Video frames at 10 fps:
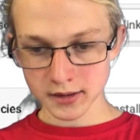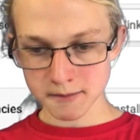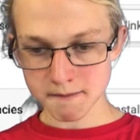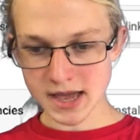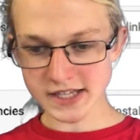
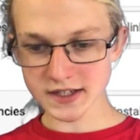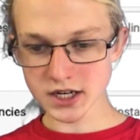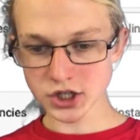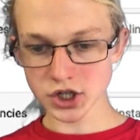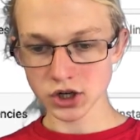
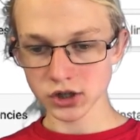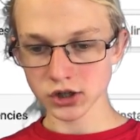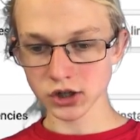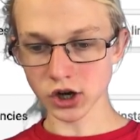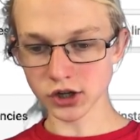message,
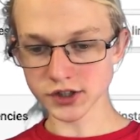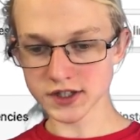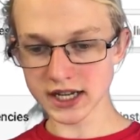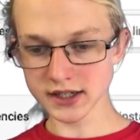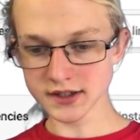
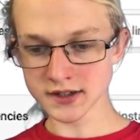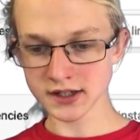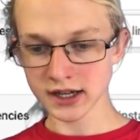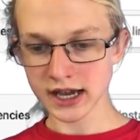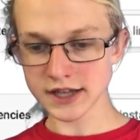content.
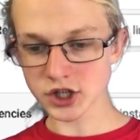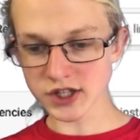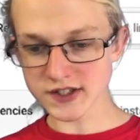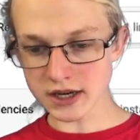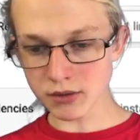As you can
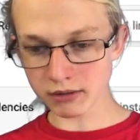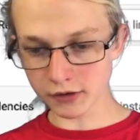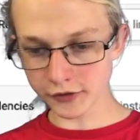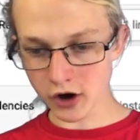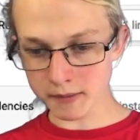see, we're
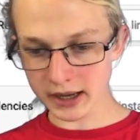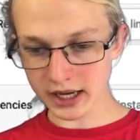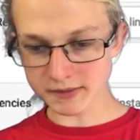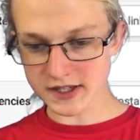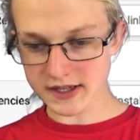referring back
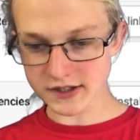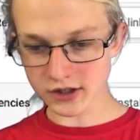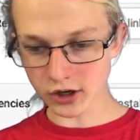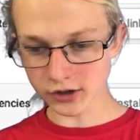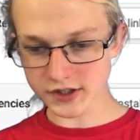up to this
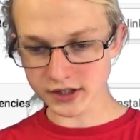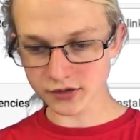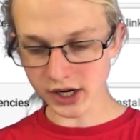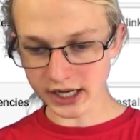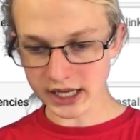content
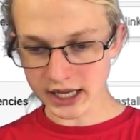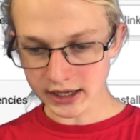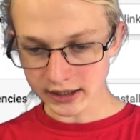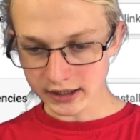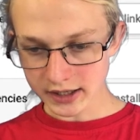right here,
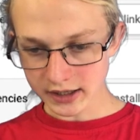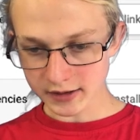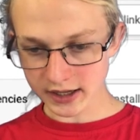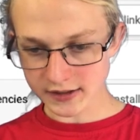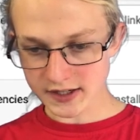
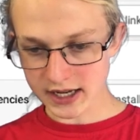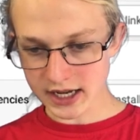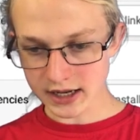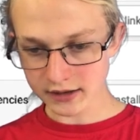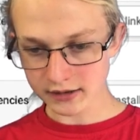down to
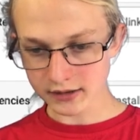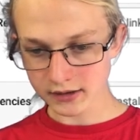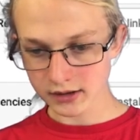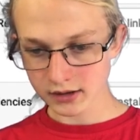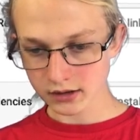here.
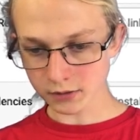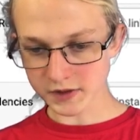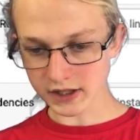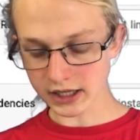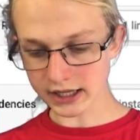Oops, I
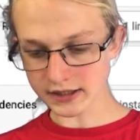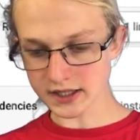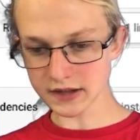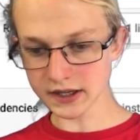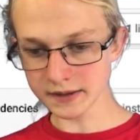need to add a
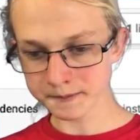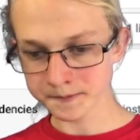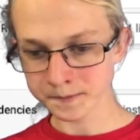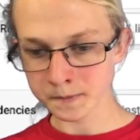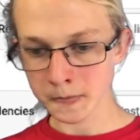T there.
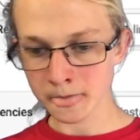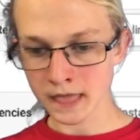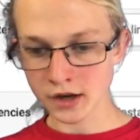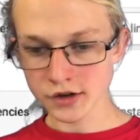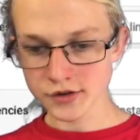
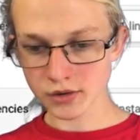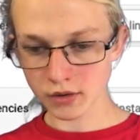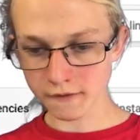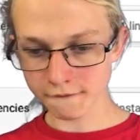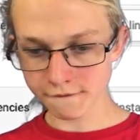So we're
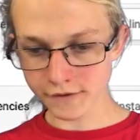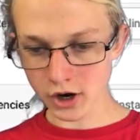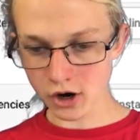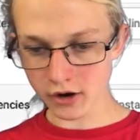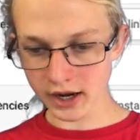
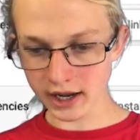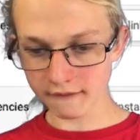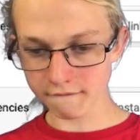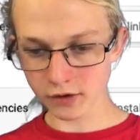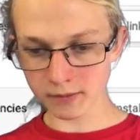referring
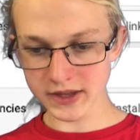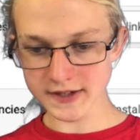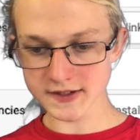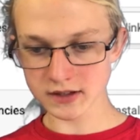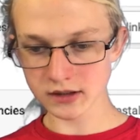from this